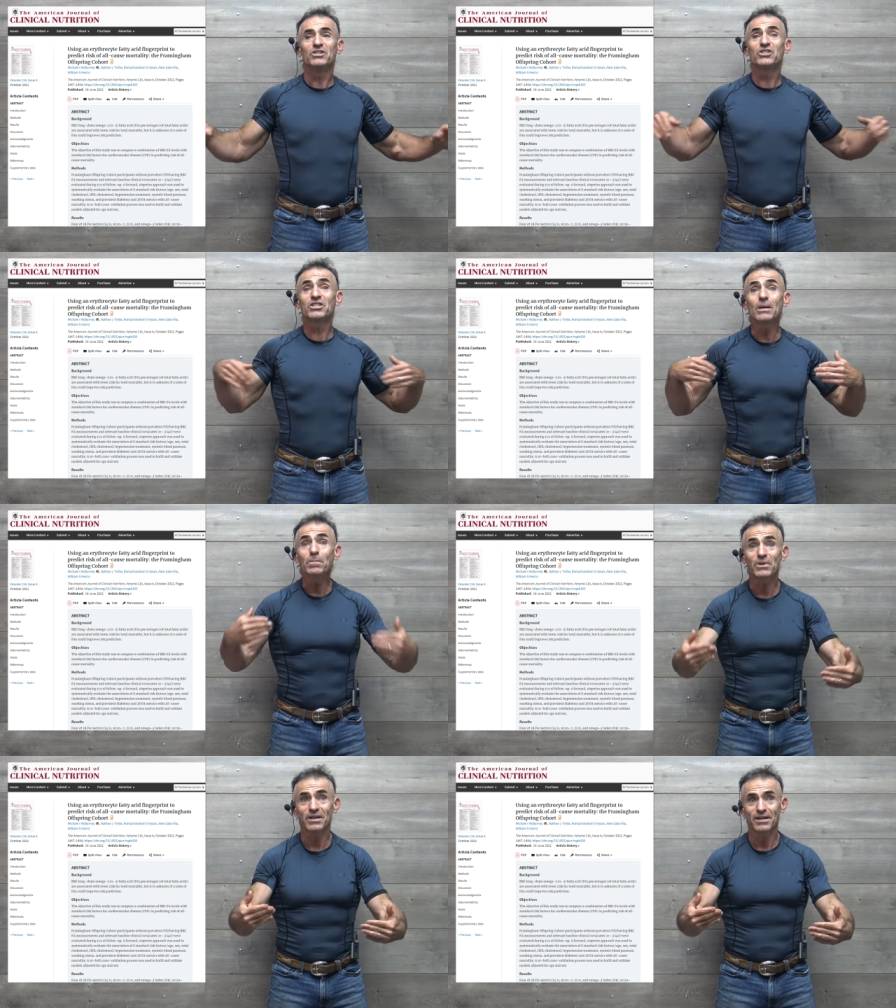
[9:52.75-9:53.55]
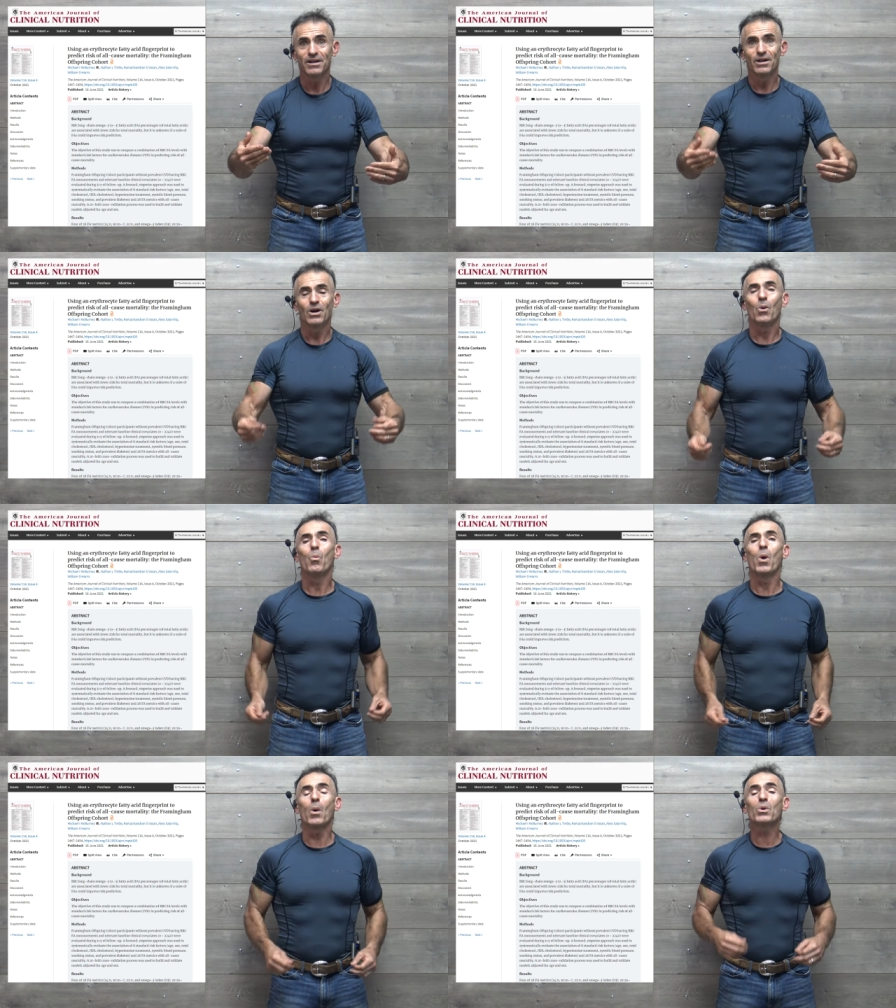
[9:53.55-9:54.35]
Simply,
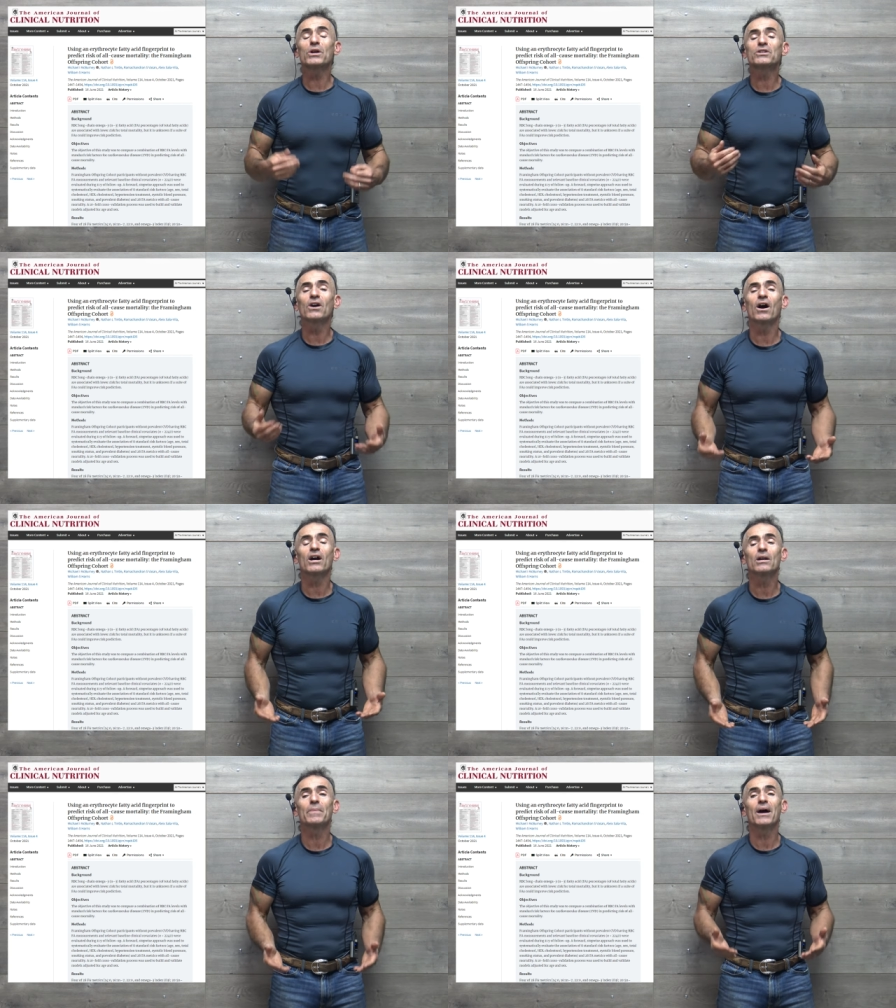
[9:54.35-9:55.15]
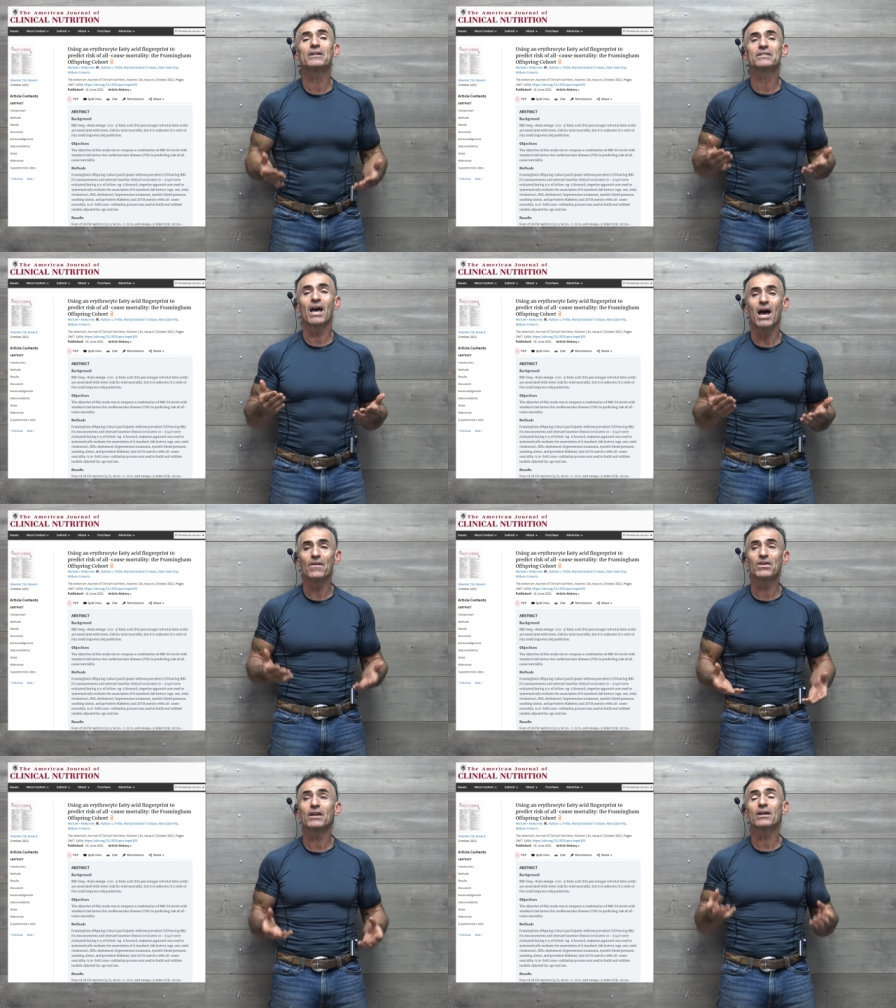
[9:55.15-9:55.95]
what we're talking about is
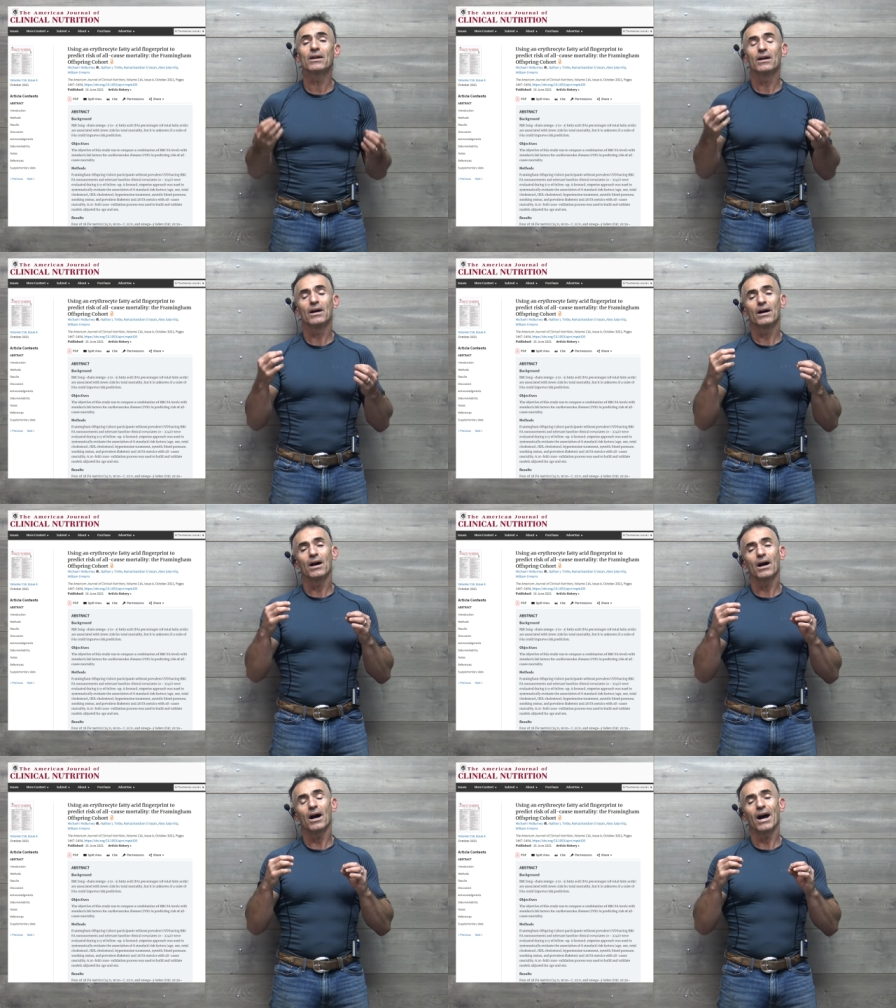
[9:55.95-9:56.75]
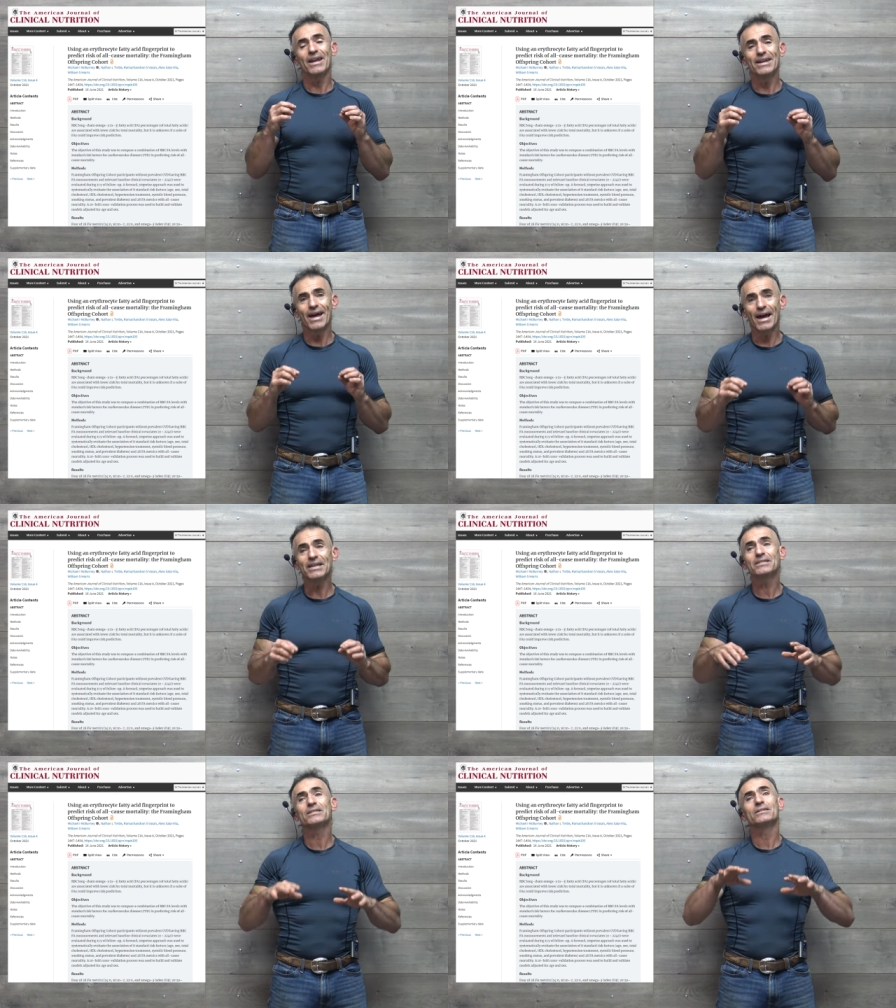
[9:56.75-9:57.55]
having a
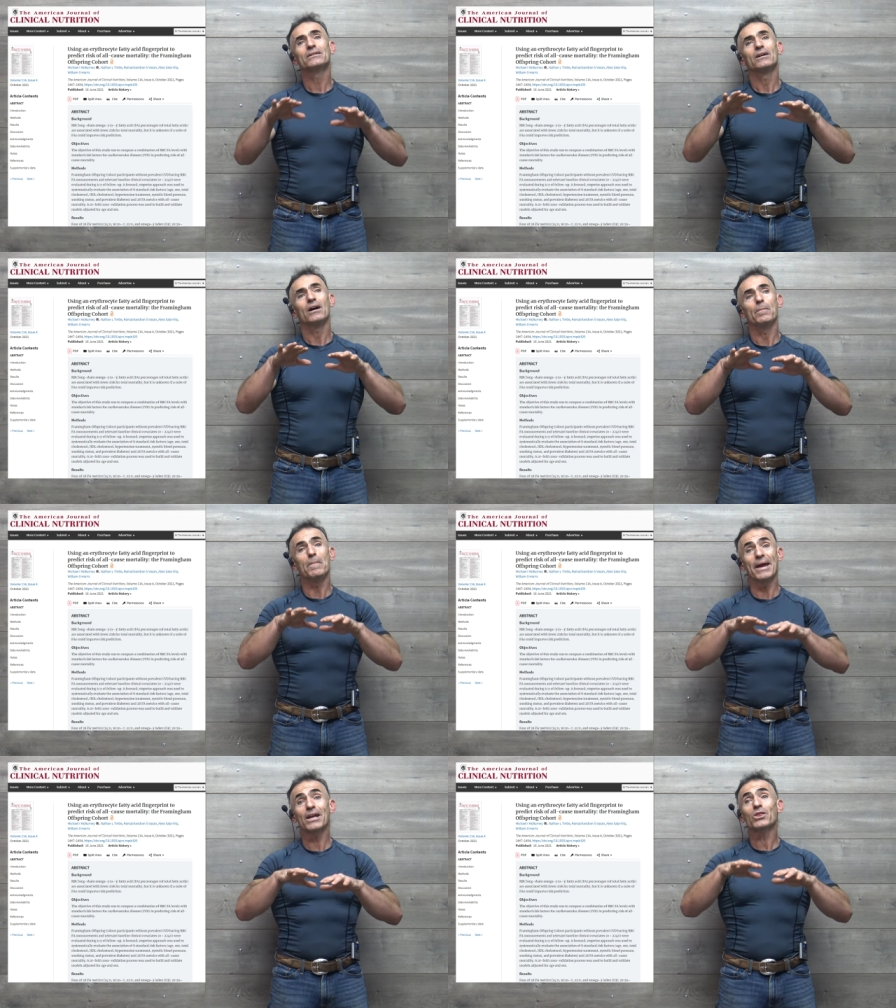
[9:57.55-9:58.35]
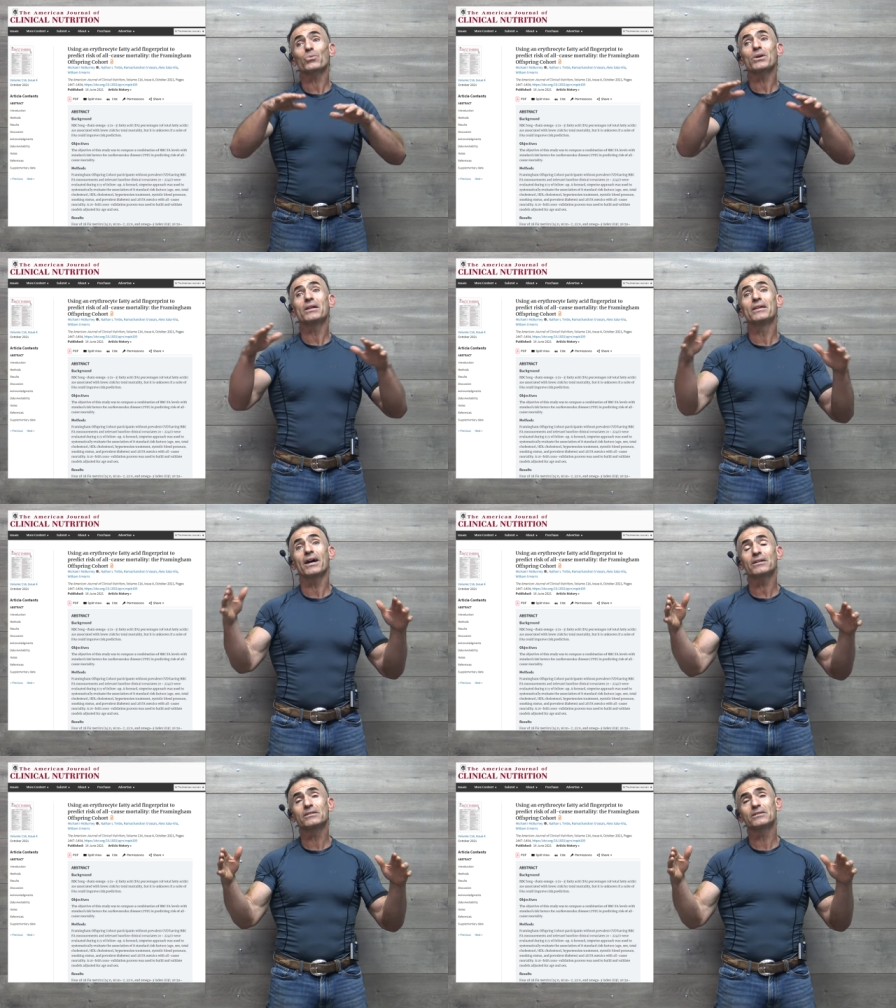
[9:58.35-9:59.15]
nice omega 3
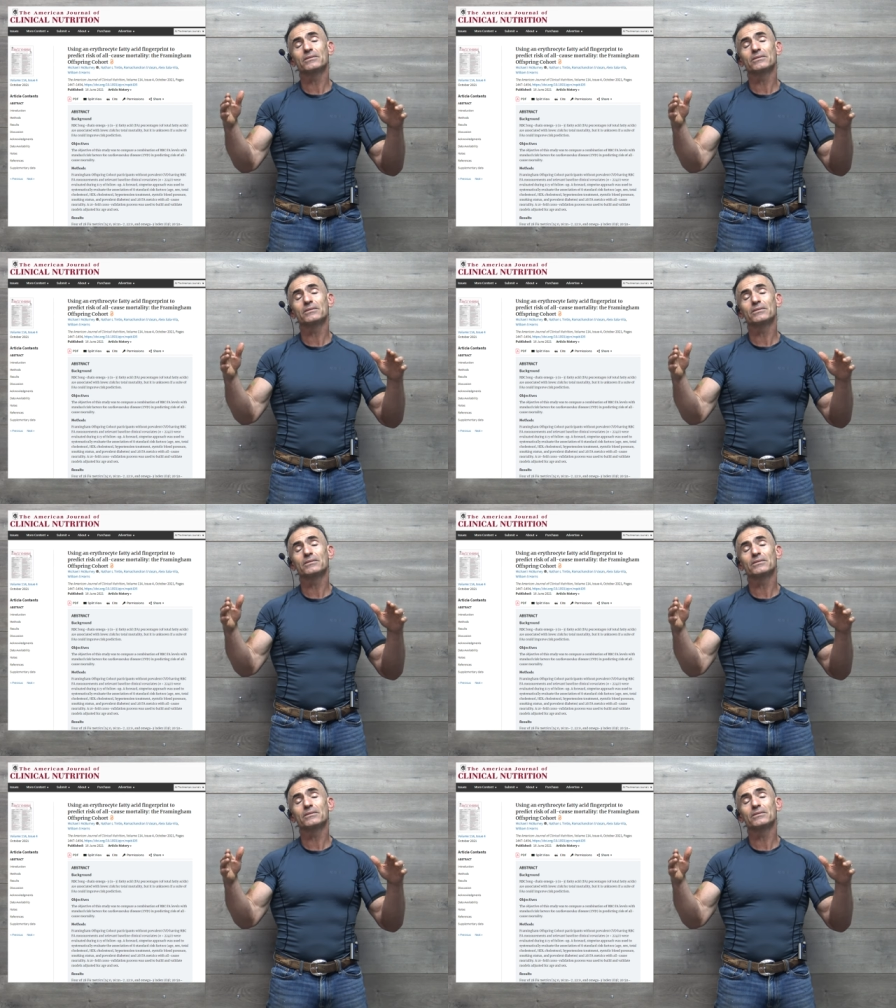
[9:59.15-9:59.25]
index,